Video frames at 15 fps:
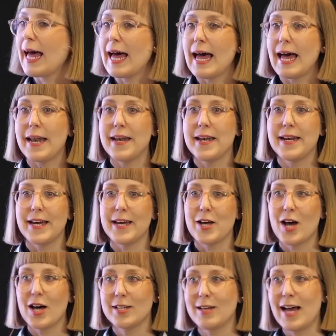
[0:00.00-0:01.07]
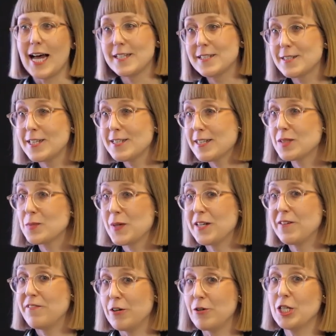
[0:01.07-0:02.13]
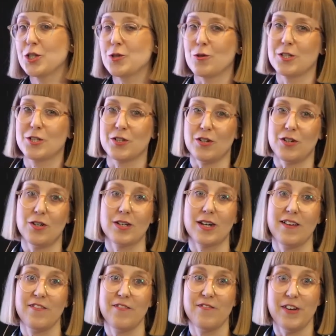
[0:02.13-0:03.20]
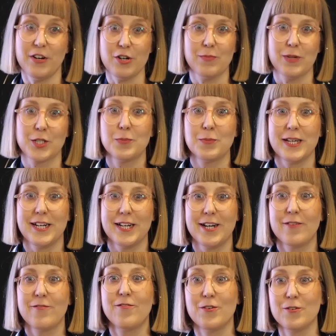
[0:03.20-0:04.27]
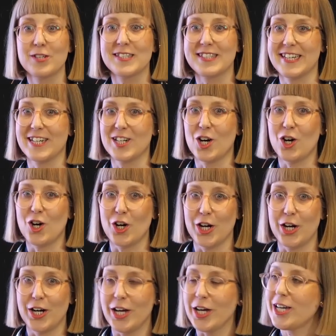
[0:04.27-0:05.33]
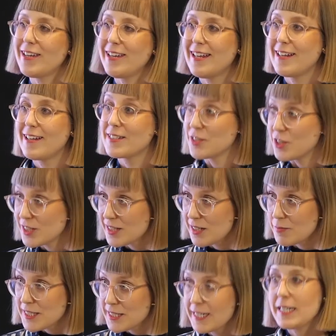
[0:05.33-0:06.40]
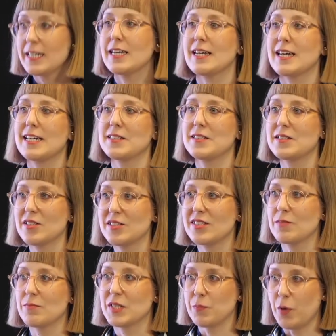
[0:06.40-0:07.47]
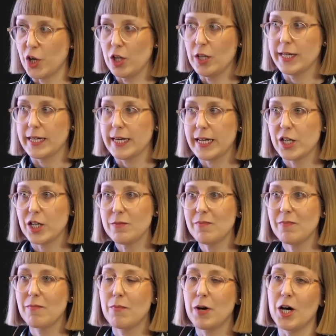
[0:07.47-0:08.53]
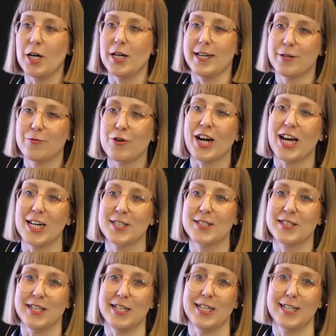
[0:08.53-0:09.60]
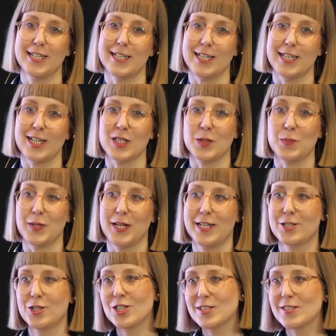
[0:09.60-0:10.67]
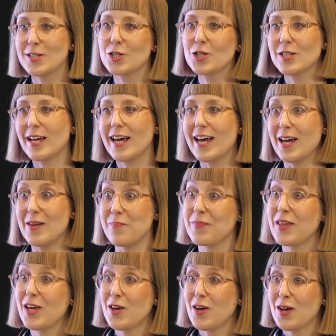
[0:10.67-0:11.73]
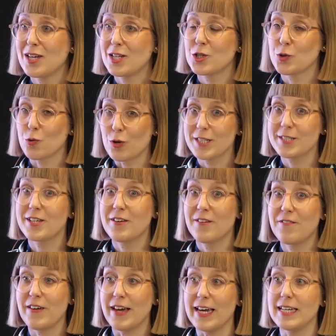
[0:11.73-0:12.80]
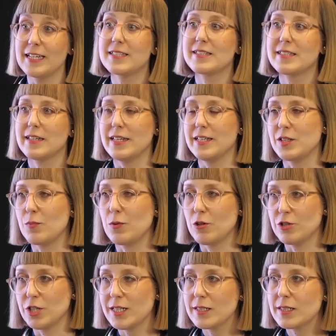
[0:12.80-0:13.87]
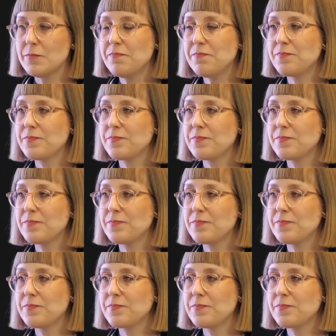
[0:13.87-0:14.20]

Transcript: And as this has been a very short talk, I've very much been focusing on systems thinking and systems modeling here, but in reality, it has been just a short phase in the project.